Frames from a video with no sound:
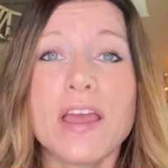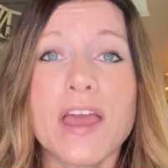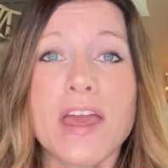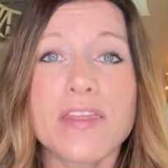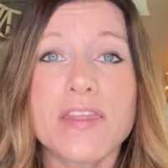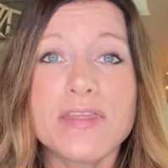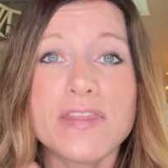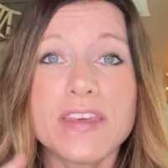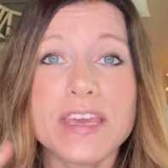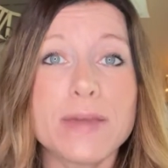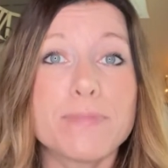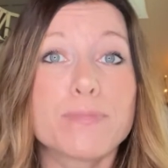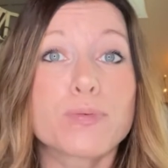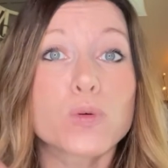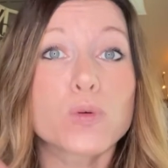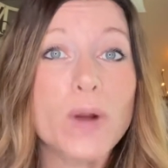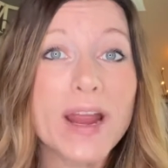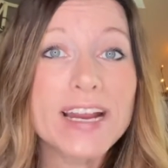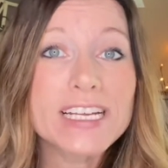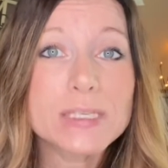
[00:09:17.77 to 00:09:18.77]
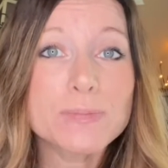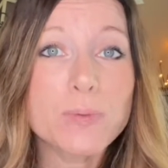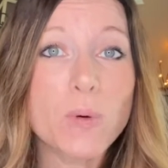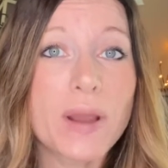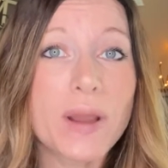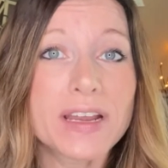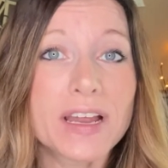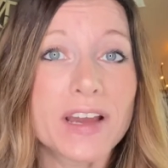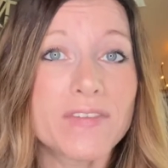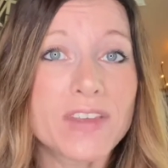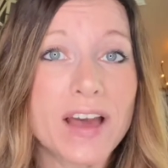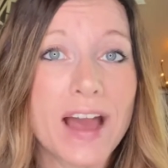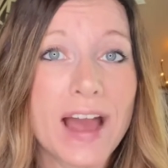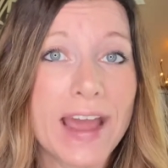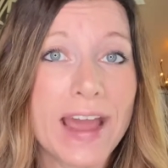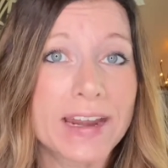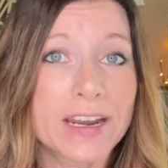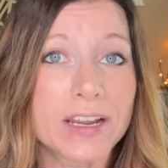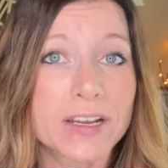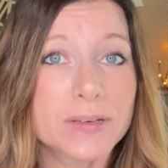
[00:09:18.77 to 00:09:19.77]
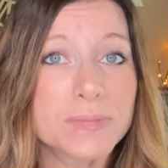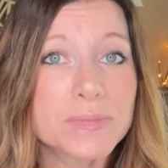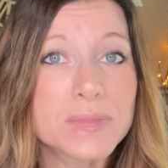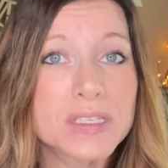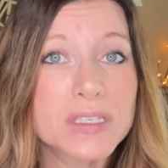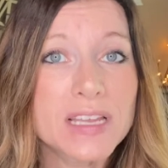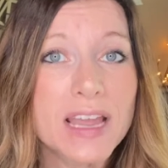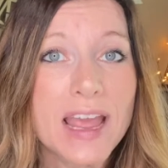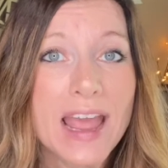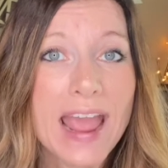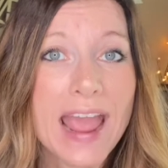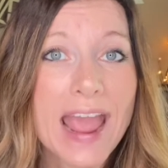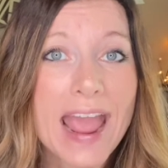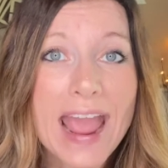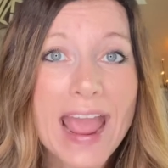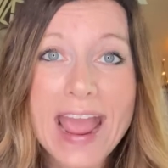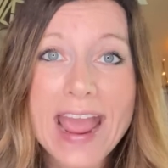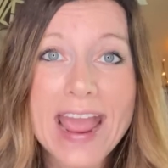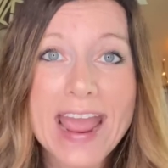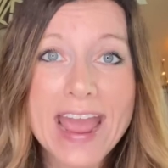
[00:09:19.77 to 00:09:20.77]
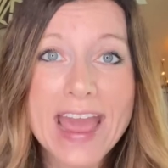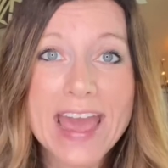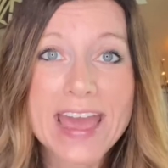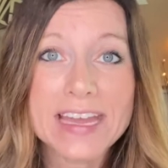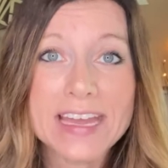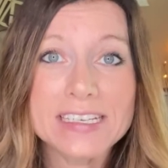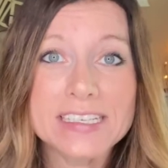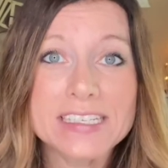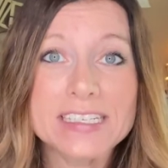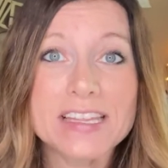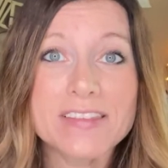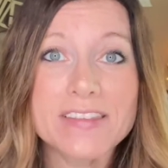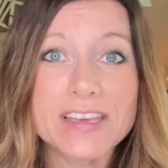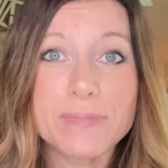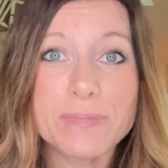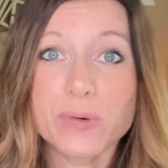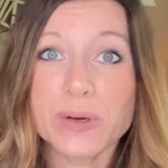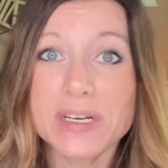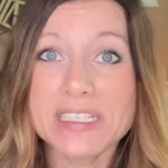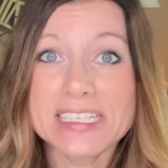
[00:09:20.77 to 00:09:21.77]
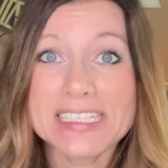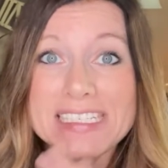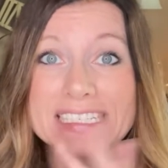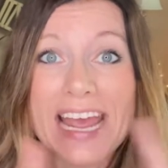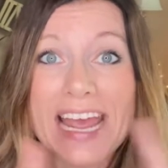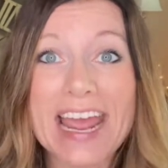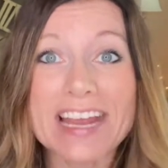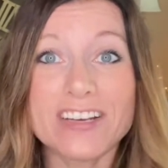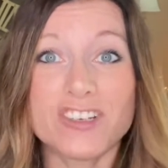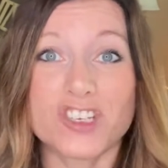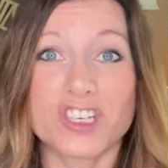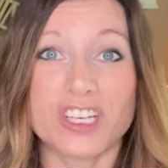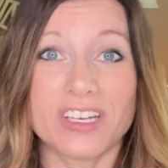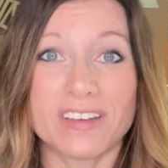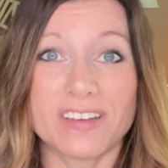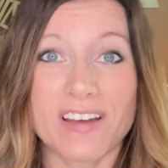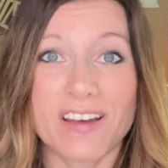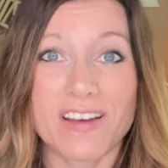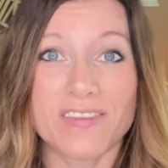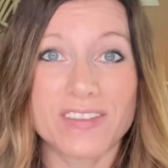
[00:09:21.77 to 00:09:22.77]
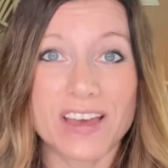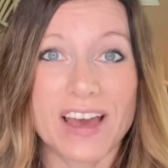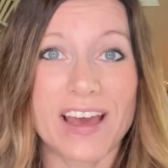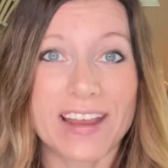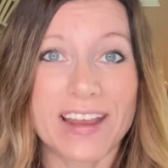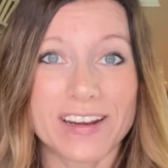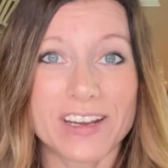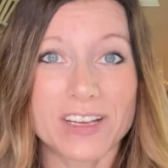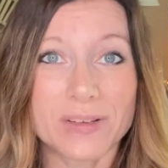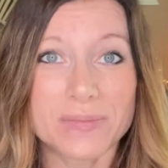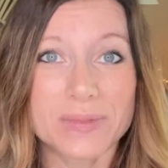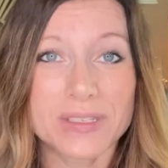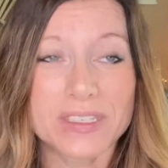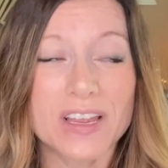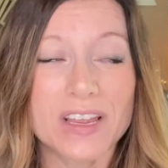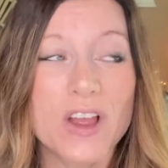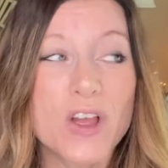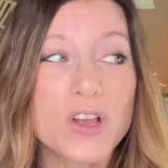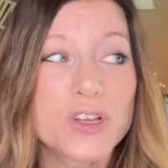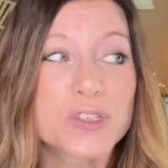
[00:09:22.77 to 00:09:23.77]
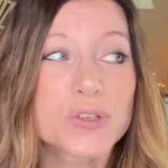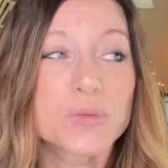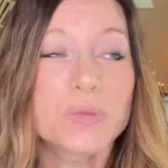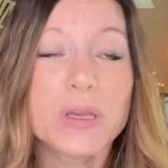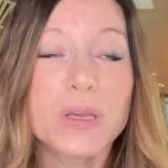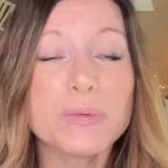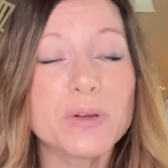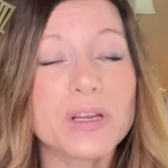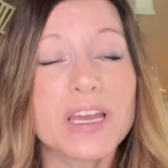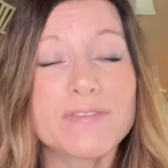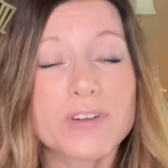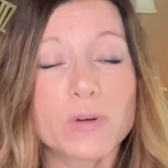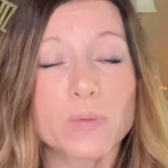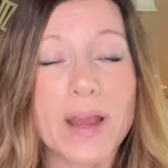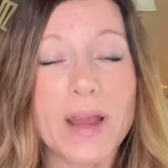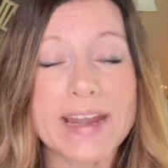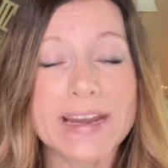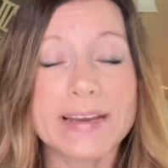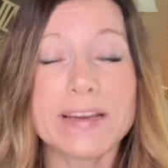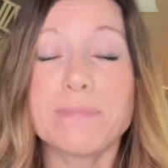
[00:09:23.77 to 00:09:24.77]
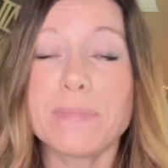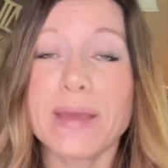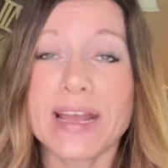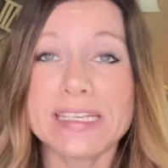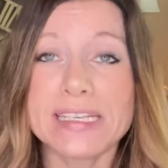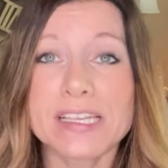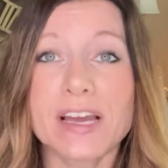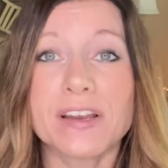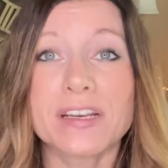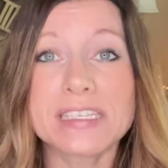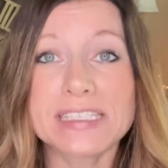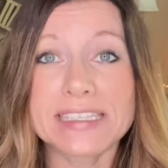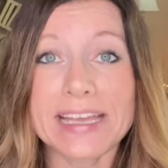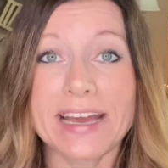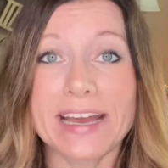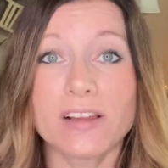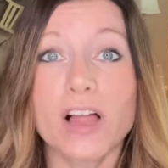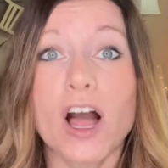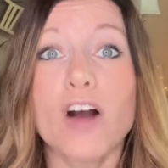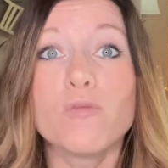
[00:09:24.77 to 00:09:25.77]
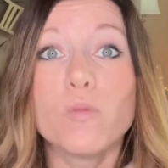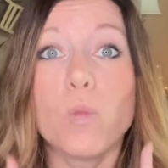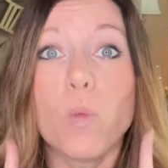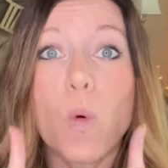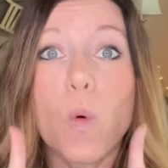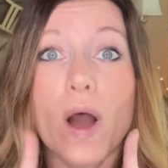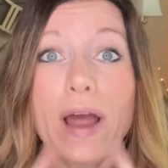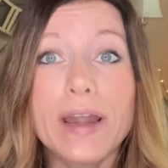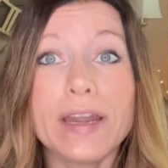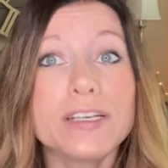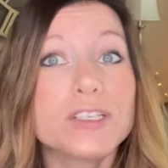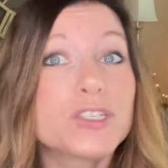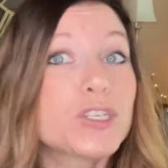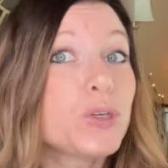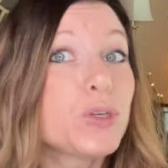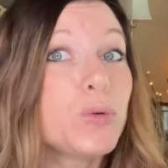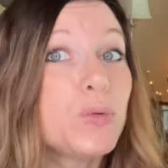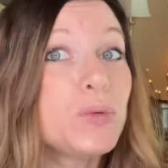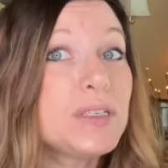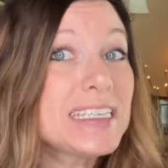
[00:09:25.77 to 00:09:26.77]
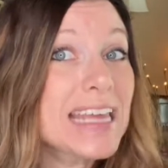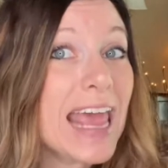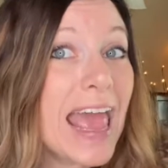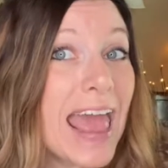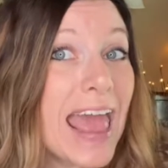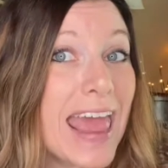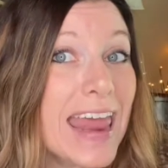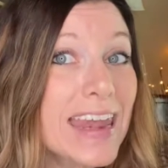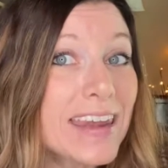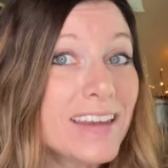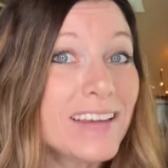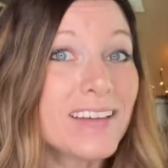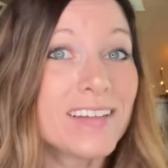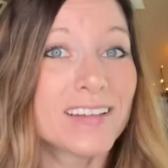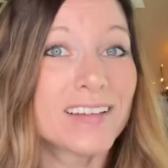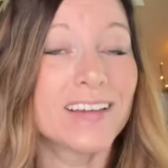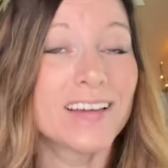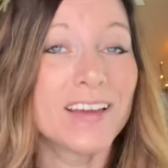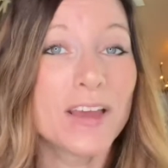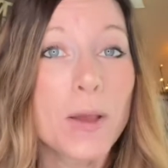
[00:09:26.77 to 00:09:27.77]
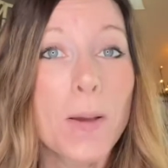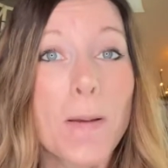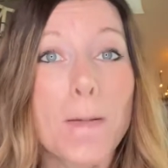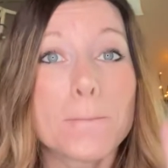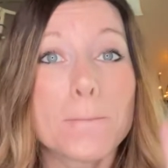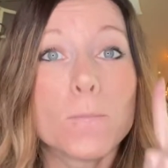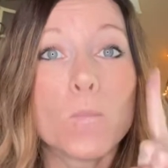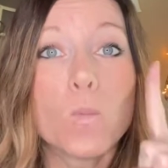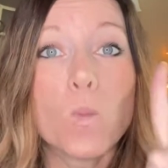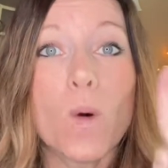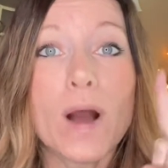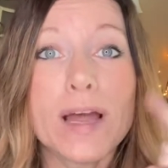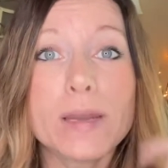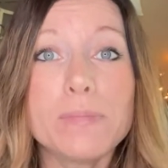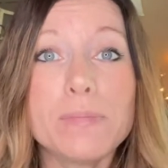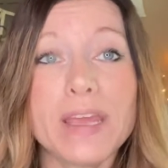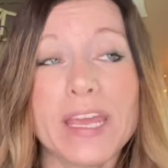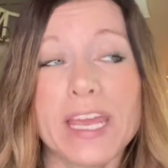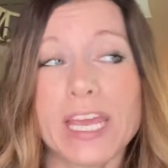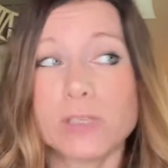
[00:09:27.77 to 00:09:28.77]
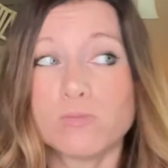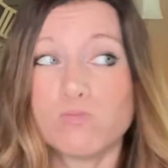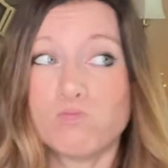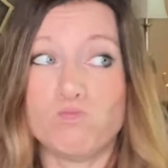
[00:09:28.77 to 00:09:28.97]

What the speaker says: the price point of the items, and the presentation of the items. So we will give a rating based on a scale of 1 to 10, 1 being,